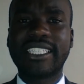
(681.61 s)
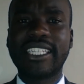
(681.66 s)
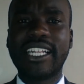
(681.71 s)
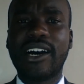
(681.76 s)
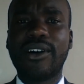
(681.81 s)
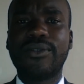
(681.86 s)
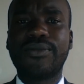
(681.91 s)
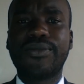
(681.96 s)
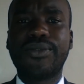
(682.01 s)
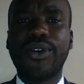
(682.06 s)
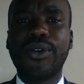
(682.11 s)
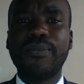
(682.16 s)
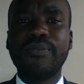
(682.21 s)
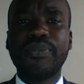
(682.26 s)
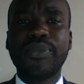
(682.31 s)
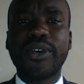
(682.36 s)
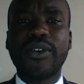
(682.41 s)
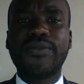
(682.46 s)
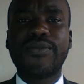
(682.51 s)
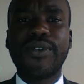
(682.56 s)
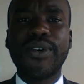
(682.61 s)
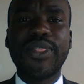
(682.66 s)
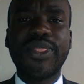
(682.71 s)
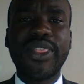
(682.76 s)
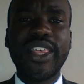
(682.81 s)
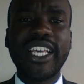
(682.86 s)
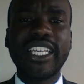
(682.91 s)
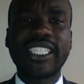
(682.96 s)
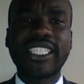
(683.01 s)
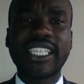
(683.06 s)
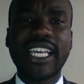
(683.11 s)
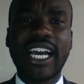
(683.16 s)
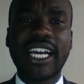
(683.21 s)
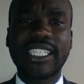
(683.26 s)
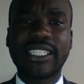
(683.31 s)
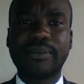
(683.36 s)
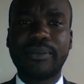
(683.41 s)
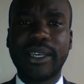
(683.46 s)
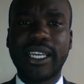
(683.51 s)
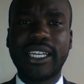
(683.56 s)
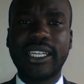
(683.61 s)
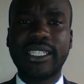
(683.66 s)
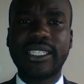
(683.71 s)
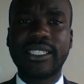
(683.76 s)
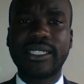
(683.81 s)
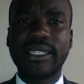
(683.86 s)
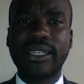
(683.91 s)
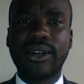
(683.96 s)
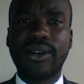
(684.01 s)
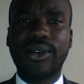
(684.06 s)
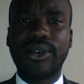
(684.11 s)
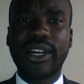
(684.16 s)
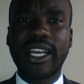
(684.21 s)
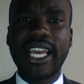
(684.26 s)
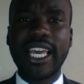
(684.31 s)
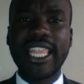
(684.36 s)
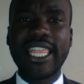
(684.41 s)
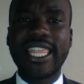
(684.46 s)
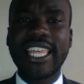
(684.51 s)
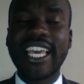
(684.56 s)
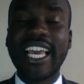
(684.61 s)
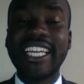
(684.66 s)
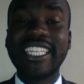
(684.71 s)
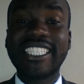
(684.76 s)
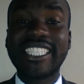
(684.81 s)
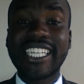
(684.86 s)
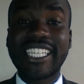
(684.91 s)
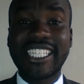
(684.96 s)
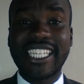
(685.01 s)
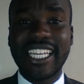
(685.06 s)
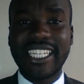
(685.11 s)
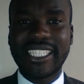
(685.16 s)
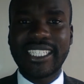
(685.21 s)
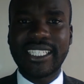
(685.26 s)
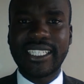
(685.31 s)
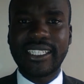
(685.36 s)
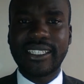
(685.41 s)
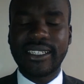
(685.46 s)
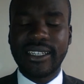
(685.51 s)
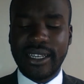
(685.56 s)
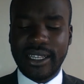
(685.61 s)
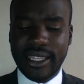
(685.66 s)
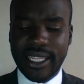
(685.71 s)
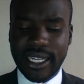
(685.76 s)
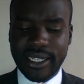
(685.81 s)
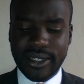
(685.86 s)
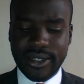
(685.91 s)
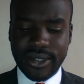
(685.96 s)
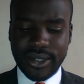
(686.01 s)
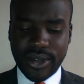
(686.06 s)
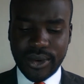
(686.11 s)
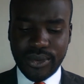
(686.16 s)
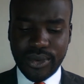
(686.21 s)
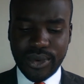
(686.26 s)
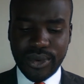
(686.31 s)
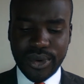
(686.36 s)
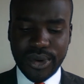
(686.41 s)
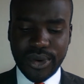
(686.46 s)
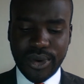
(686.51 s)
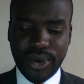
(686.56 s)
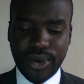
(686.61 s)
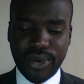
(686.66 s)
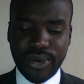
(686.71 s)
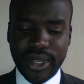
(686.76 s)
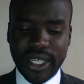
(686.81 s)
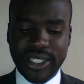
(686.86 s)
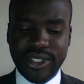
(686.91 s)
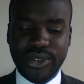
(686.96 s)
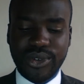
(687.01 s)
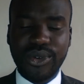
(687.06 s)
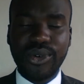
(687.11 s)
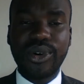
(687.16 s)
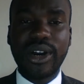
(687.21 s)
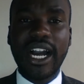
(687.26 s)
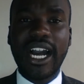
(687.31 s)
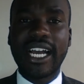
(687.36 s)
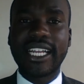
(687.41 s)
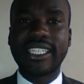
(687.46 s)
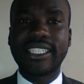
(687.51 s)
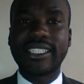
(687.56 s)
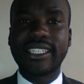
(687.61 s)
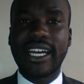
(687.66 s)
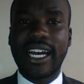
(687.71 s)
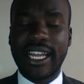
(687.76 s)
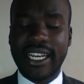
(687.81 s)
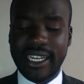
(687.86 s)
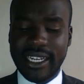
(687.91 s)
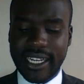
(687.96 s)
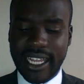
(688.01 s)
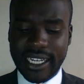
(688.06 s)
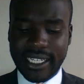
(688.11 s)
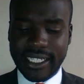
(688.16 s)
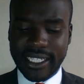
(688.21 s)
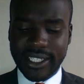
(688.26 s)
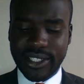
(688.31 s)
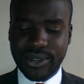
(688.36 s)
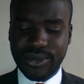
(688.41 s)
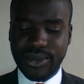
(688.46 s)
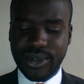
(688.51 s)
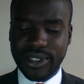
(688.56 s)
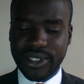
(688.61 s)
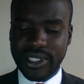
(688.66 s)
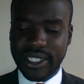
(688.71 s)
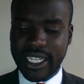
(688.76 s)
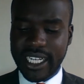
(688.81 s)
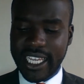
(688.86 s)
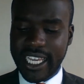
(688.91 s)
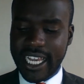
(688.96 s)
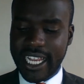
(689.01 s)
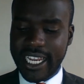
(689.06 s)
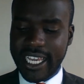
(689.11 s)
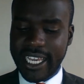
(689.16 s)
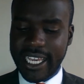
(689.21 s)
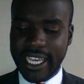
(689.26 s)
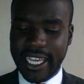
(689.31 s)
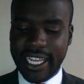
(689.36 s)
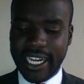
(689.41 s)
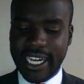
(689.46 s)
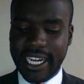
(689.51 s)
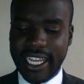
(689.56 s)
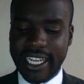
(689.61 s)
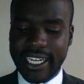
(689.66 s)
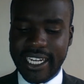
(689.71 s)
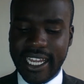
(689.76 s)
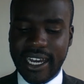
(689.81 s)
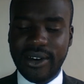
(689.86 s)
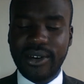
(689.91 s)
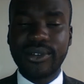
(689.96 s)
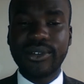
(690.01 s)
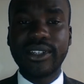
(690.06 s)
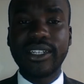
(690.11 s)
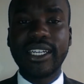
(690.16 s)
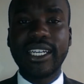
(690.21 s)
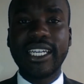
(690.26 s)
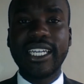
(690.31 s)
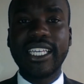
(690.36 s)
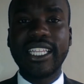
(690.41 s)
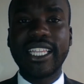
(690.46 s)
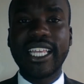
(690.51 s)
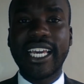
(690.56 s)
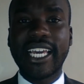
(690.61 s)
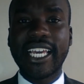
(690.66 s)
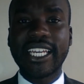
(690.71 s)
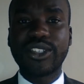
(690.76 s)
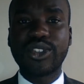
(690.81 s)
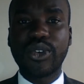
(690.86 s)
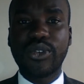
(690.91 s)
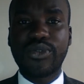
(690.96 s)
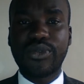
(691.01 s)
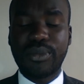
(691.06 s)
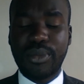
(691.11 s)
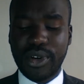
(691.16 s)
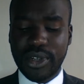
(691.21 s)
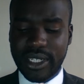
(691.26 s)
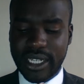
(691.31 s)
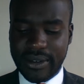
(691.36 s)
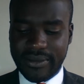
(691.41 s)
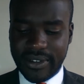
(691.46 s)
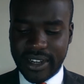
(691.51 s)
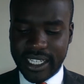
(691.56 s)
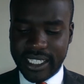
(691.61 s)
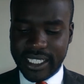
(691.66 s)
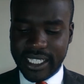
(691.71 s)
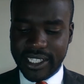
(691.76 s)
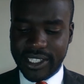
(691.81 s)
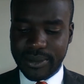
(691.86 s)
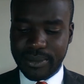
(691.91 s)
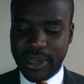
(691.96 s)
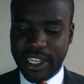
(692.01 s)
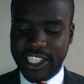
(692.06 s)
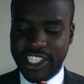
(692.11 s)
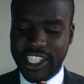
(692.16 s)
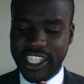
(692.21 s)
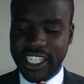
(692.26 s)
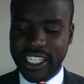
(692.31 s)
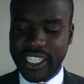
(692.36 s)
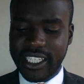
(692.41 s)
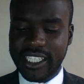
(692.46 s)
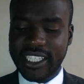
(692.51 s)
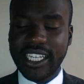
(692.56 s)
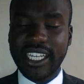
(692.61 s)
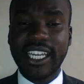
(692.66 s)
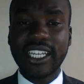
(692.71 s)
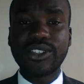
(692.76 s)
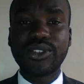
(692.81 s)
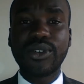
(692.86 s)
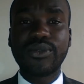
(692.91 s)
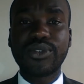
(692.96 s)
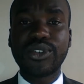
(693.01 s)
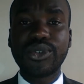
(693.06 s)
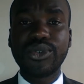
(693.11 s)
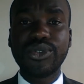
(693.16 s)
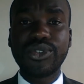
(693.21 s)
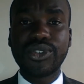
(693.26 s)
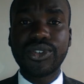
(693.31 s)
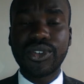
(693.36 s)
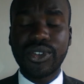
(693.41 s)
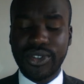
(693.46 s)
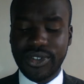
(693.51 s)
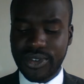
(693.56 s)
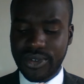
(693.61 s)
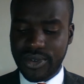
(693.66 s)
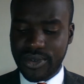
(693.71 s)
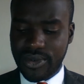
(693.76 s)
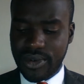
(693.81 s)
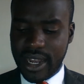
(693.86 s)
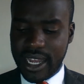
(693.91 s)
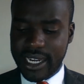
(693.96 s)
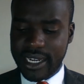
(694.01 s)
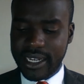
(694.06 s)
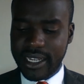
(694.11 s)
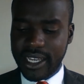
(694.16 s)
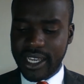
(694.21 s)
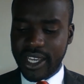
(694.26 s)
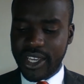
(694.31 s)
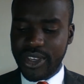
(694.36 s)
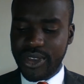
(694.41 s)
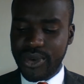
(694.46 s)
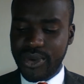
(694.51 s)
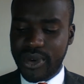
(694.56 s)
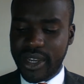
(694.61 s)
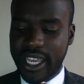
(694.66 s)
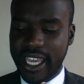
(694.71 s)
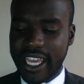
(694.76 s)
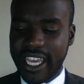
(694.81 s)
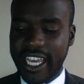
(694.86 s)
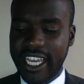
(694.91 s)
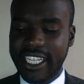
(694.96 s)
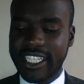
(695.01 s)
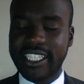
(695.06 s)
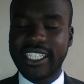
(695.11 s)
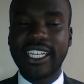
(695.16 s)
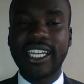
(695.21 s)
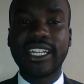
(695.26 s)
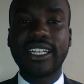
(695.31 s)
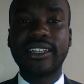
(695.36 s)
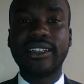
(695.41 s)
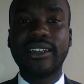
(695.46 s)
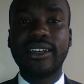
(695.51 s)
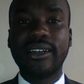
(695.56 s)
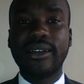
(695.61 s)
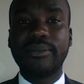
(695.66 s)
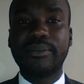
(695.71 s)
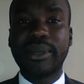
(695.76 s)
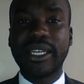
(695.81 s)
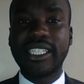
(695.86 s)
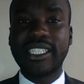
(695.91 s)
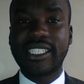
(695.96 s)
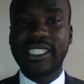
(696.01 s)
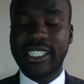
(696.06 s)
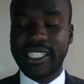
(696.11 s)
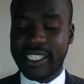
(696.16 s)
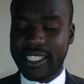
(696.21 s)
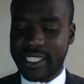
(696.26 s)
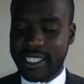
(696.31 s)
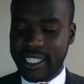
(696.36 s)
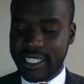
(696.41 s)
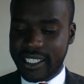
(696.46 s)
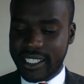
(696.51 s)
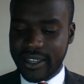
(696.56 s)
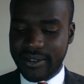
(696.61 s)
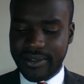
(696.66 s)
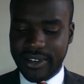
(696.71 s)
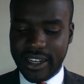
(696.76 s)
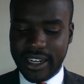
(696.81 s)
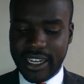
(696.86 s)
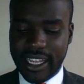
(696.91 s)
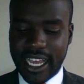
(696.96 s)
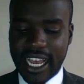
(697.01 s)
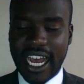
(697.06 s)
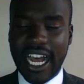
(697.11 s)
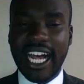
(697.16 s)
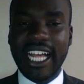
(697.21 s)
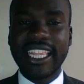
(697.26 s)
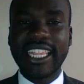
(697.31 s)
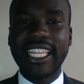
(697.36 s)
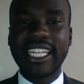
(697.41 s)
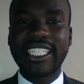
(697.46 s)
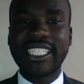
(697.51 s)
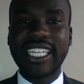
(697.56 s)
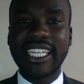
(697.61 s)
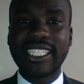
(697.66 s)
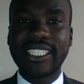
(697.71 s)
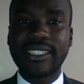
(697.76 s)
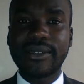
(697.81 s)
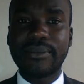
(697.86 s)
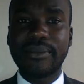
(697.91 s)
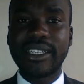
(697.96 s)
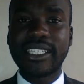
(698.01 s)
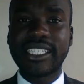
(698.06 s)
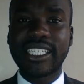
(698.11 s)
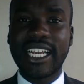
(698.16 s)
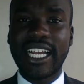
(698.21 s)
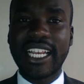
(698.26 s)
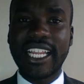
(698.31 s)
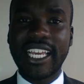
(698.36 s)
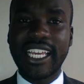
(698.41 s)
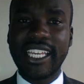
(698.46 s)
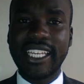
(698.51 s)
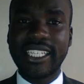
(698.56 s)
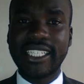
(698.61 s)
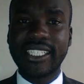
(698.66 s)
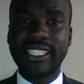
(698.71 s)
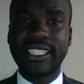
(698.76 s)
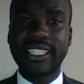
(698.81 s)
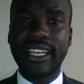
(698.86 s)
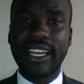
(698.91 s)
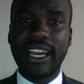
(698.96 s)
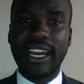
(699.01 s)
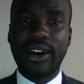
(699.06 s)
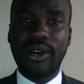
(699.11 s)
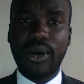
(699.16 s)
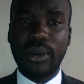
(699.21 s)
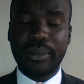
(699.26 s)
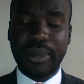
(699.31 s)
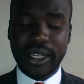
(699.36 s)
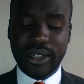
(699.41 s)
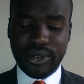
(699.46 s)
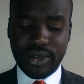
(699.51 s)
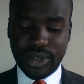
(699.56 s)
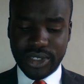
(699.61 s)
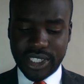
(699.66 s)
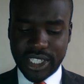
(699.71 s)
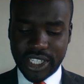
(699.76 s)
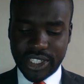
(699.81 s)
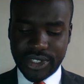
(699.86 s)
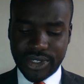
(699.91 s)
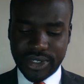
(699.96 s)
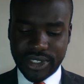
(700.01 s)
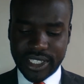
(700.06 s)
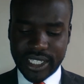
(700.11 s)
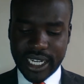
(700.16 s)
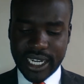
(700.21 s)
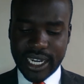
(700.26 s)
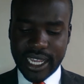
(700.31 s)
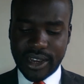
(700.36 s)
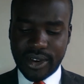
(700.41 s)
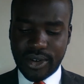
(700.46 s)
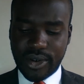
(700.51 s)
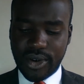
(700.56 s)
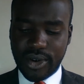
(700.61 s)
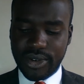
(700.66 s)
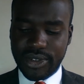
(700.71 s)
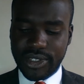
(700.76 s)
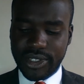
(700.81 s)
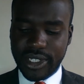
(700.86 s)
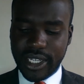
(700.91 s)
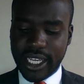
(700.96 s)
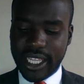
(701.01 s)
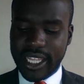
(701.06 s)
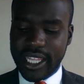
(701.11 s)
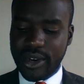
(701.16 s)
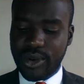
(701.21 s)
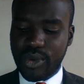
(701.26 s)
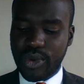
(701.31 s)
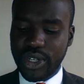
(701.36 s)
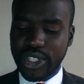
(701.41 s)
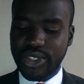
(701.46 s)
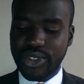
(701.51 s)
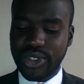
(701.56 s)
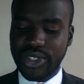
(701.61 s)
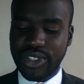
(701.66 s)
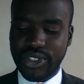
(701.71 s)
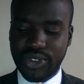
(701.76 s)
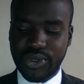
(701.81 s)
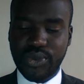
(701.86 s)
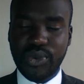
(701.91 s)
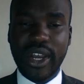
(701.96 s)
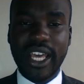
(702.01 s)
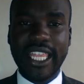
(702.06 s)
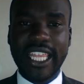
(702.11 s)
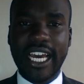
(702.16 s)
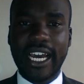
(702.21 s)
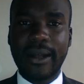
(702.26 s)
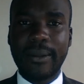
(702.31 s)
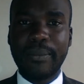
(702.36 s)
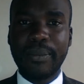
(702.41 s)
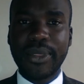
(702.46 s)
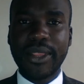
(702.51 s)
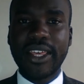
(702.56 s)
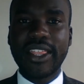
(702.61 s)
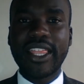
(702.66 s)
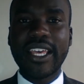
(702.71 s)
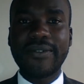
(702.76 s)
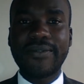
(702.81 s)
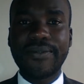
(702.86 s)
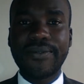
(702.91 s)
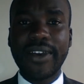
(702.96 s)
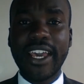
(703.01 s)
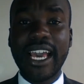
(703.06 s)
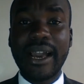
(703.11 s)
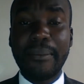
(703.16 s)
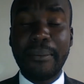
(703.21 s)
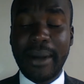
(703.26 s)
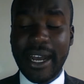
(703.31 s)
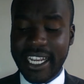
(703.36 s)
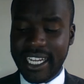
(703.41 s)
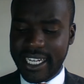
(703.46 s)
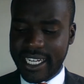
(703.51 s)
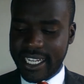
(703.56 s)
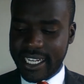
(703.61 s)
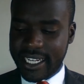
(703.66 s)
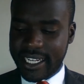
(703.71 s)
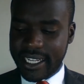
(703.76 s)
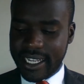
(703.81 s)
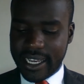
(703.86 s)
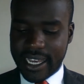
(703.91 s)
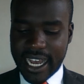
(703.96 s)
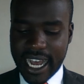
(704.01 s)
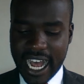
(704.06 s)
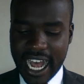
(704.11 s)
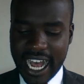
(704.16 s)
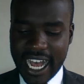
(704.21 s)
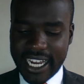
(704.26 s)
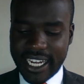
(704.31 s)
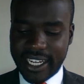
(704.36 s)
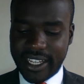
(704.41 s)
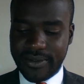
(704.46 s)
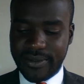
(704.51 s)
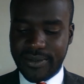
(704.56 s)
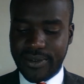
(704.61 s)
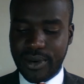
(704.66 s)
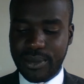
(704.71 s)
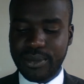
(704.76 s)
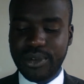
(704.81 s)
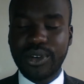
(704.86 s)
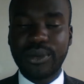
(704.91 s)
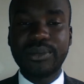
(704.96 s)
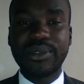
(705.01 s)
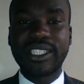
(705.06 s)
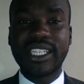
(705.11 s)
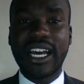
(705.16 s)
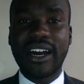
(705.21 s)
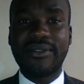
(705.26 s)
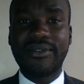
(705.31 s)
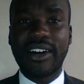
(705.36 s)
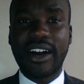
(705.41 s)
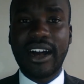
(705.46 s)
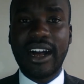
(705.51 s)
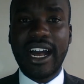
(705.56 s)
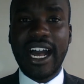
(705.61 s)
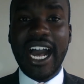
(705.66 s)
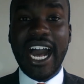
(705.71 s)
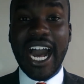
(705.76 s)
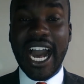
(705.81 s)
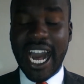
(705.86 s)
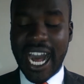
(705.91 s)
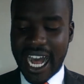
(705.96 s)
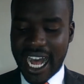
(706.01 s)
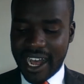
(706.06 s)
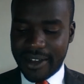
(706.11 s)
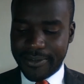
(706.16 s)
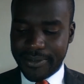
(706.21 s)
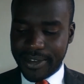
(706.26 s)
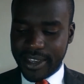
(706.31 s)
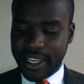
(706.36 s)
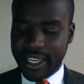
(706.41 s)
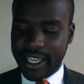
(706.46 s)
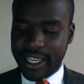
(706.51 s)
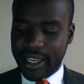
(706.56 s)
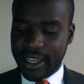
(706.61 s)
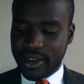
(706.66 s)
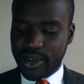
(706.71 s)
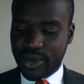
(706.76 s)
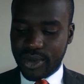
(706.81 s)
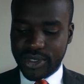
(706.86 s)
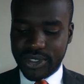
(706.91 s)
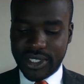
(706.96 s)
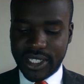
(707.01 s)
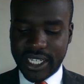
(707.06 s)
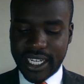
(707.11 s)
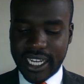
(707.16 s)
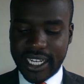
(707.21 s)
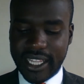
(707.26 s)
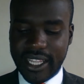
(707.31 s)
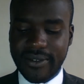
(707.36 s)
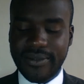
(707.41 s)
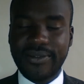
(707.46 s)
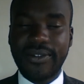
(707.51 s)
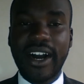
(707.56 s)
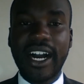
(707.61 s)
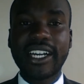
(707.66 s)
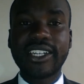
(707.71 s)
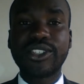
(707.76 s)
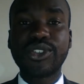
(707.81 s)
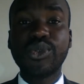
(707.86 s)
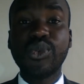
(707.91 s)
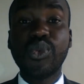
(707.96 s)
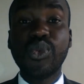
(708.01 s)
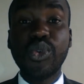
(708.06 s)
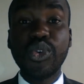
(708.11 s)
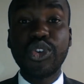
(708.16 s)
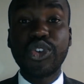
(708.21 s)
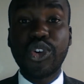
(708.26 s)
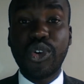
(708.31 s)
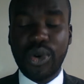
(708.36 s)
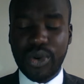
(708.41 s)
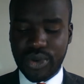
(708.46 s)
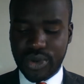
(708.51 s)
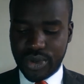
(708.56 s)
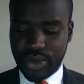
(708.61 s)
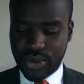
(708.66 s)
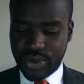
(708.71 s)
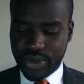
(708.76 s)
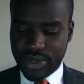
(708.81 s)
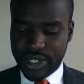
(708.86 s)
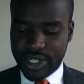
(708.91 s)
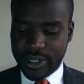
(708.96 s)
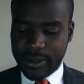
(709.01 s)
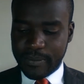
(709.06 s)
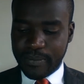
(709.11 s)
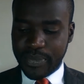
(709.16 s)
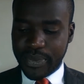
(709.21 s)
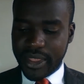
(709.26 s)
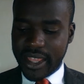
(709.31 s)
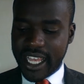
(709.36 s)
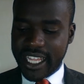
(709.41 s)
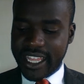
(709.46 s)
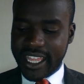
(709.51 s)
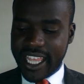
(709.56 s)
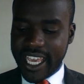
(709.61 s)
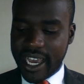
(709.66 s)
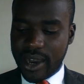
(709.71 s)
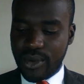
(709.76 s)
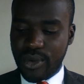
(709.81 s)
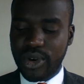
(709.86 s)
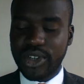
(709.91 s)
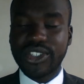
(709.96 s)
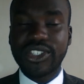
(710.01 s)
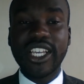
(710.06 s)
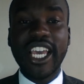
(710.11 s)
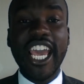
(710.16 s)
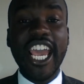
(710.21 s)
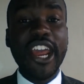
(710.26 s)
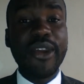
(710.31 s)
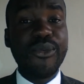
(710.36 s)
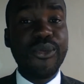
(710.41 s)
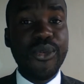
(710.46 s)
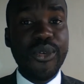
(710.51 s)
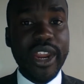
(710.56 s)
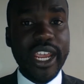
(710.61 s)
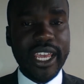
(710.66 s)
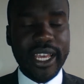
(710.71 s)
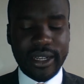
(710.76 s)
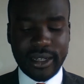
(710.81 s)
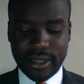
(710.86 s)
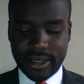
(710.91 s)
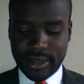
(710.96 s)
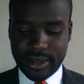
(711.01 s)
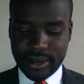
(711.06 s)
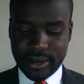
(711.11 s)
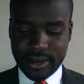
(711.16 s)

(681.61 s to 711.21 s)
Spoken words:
Now, for this aspect, okay, there is a test that we will always look at, and that test was clearly laid down in the case of Porter versus Magil. It's a case of 2001 UKHL, page 67, and the test basically is, open quotations, and I quote, the question is whether the fair-minded and informed observer, having considered the facts, would conclude that there was a real